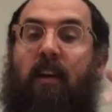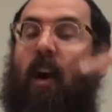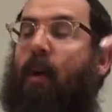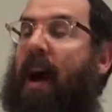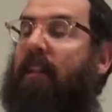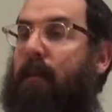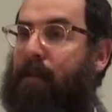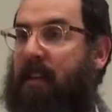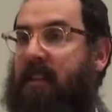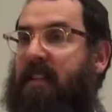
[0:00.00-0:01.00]
go hunt the
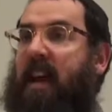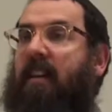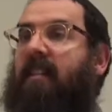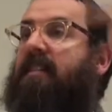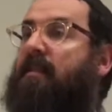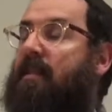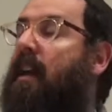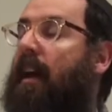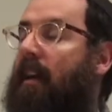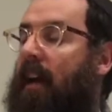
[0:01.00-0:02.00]
person down
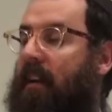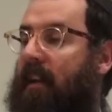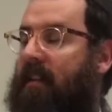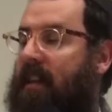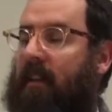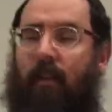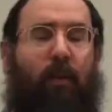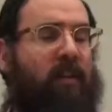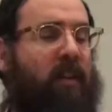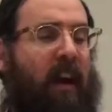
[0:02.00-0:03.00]
and take the
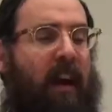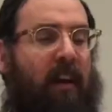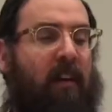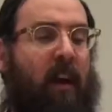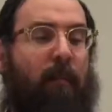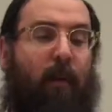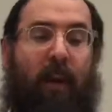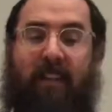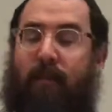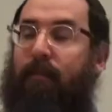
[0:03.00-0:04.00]
law into your hand. But
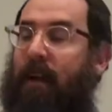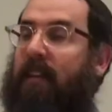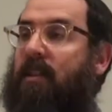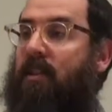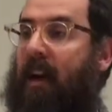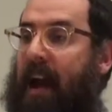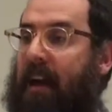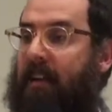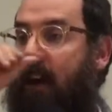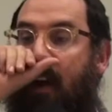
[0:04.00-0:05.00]
when someone breaks into your
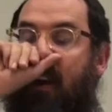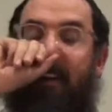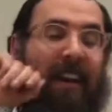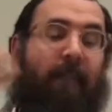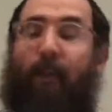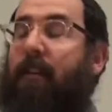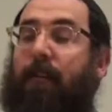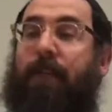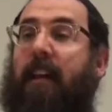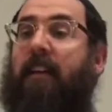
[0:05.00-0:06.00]
house, you can have whatever
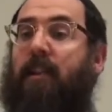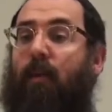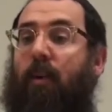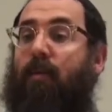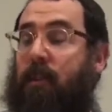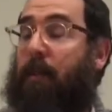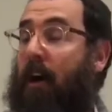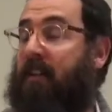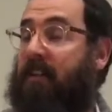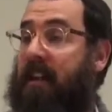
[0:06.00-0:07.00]
feelings you want,
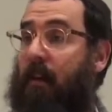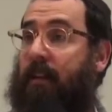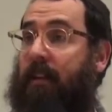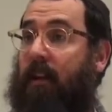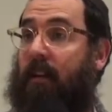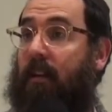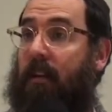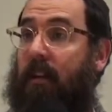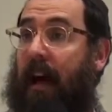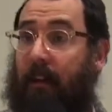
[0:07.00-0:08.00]
respond and deal with it.
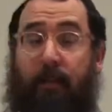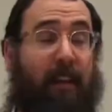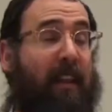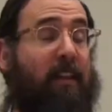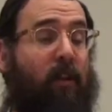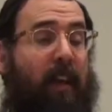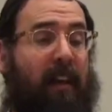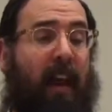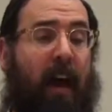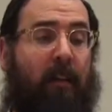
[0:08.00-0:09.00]
Ultimately, that's all
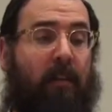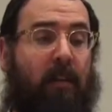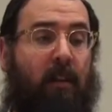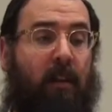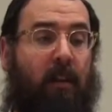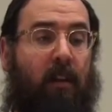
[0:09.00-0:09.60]
that counts.